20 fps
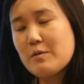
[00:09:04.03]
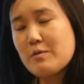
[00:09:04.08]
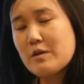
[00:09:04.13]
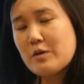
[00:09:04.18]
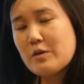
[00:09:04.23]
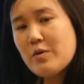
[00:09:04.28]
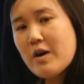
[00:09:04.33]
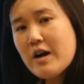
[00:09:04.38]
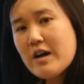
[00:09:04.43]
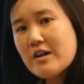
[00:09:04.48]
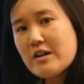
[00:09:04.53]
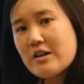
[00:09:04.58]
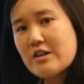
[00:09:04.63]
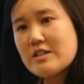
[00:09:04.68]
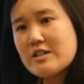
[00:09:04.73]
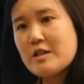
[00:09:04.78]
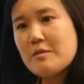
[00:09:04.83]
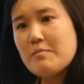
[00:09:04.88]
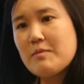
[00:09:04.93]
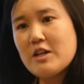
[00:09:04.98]
be
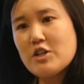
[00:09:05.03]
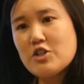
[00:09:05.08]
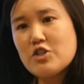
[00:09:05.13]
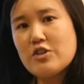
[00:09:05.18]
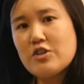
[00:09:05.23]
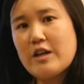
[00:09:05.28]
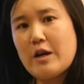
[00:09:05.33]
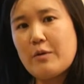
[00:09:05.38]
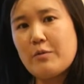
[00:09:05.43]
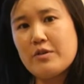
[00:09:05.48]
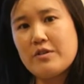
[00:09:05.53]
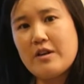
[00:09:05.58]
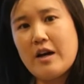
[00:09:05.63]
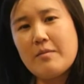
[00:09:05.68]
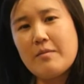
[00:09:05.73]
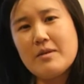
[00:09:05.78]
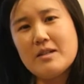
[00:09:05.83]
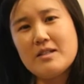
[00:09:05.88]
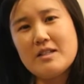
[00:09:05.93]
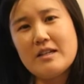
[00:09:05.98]
required to make sure that we're
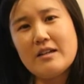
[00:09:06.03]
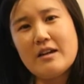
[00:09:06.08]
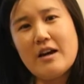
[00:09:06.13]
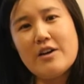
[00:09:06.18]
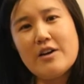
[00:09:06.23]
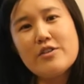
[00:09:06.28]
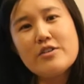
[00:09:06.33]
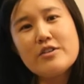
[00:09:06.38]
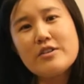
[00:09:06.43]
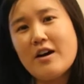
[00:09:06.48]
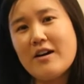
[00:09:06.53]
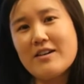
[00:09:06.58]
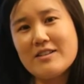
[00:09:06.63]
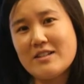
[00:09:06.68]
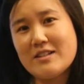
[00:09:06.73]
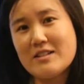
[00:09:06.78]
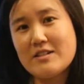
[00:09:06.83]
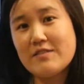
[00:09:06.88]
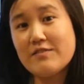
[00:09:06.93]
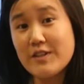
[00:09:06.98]
not missing other
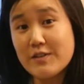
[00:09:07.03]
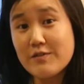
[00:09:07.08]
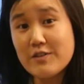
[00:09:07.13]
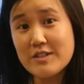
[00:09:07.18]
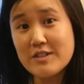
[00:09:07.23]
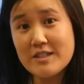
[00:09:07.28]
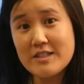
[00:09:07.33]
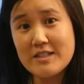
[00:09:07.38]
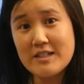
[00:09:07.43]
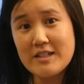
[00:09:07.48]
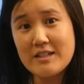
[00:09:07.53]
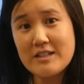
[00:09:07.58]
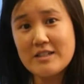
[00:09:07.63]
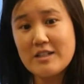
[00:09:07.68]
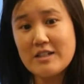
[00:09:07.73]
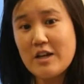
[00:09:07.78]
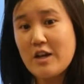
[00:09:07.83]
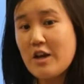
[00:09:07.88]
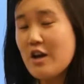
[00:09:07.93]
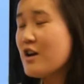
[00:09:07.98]
causes of liver
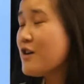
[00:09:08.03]
disease.